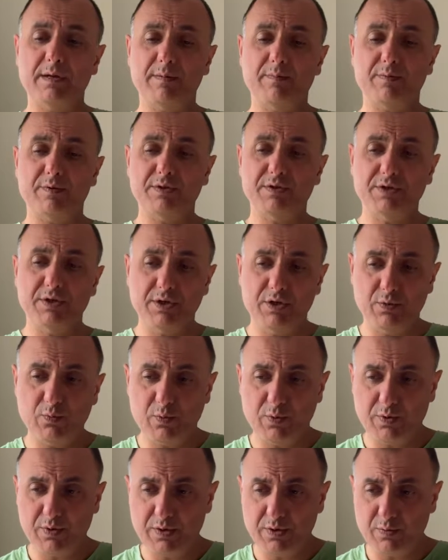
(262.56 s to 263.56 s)
proceed
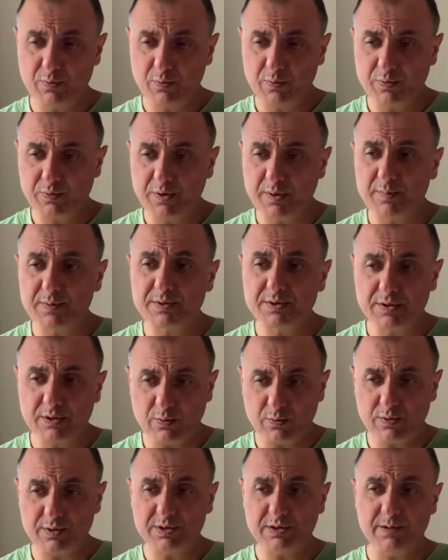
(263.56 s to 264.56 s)
with rapid
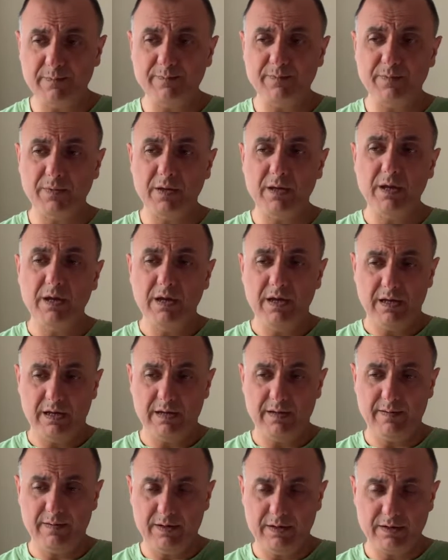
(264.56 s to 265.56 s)
Sigwas
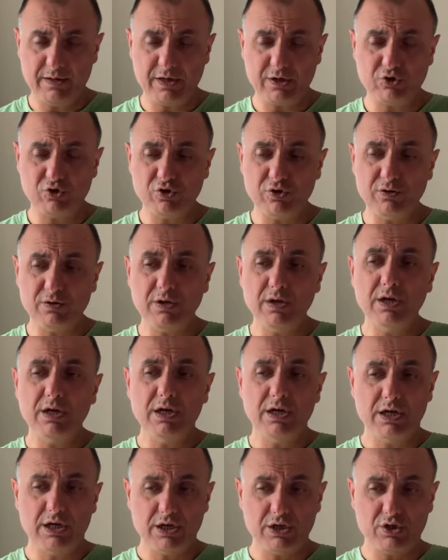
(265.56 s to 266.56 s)
induction
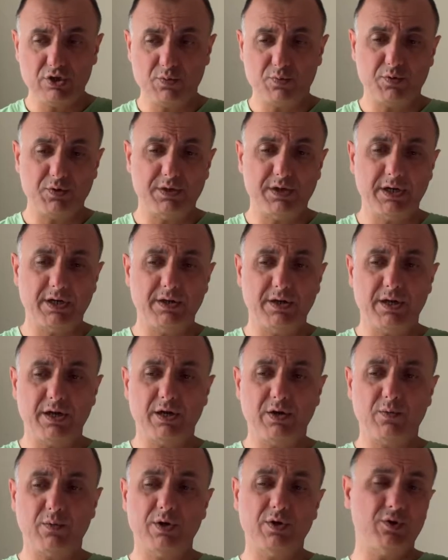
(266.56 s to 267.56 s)
to protect the
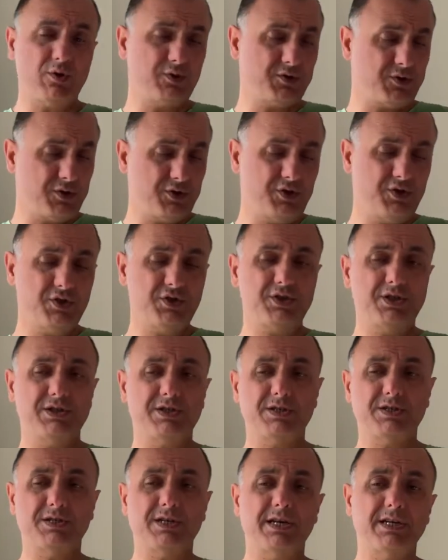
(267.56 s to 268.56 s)
airway, and also GCS
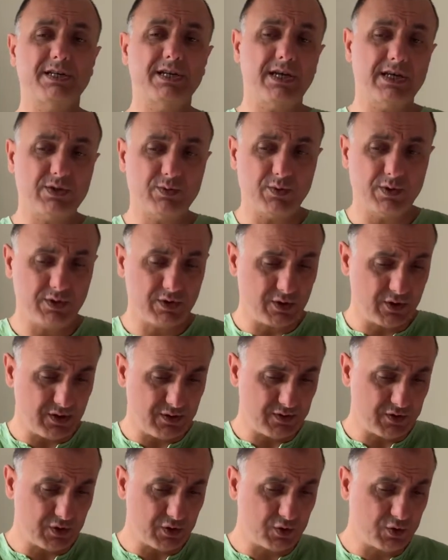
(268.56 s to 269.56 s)
is 8 as well, so
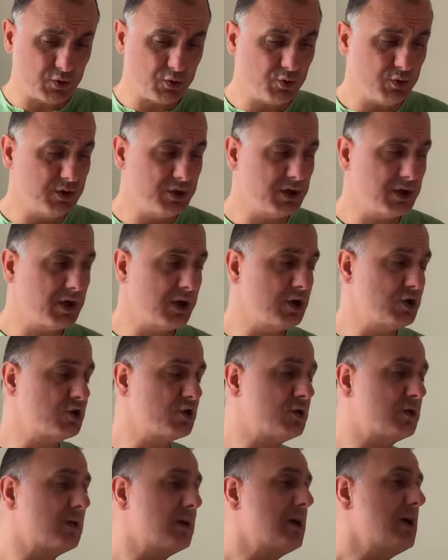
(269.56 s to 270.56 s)
he's got 2
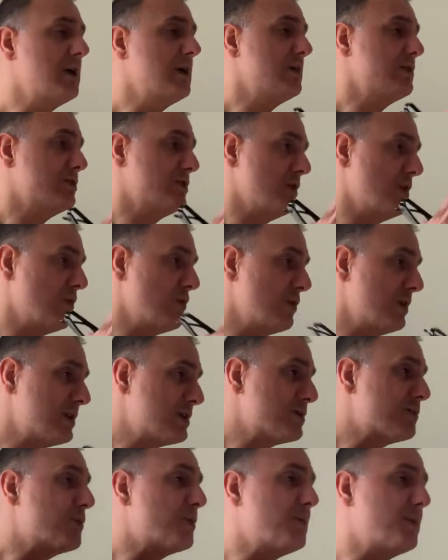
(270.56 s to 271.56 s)
indication. So let's
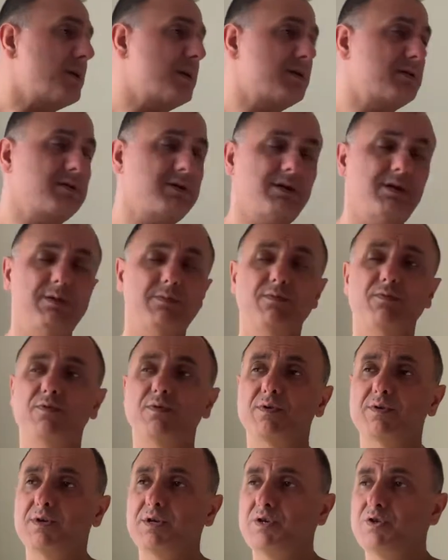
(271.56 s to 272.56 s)
prepare team for
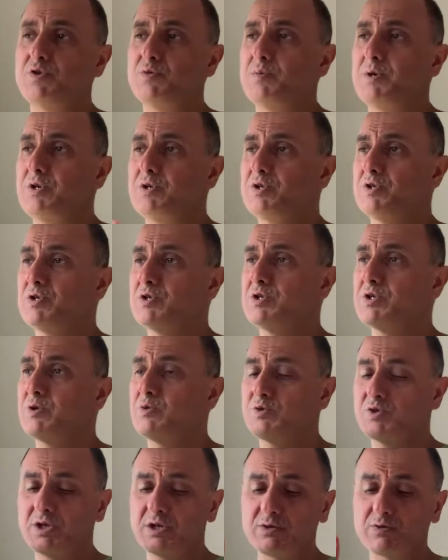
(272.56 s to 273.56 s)
the intubation. So I
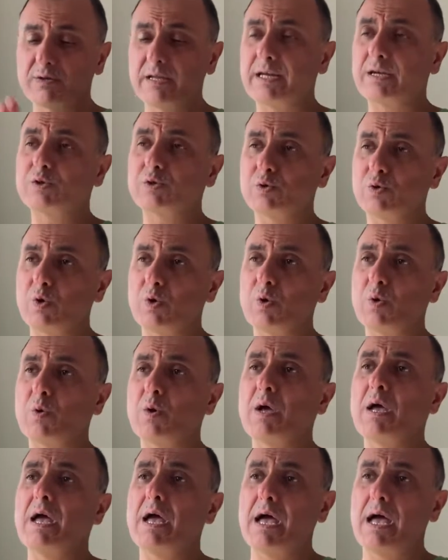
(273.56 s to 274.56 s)
would just like to go
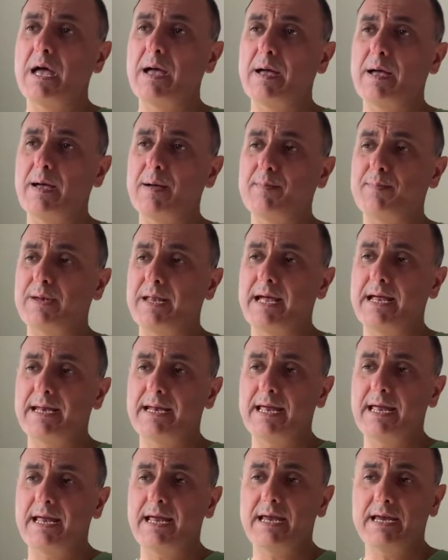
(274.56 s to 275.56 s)
plan
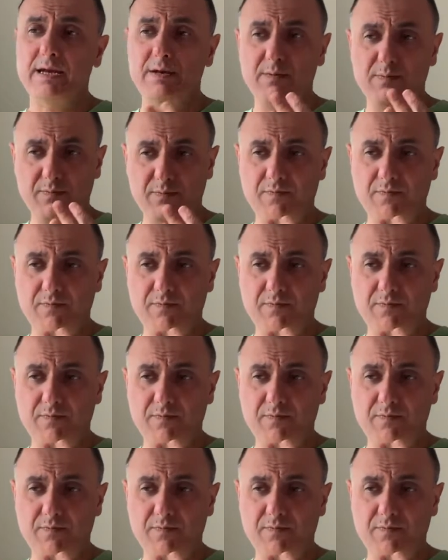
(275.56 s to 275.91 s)
A,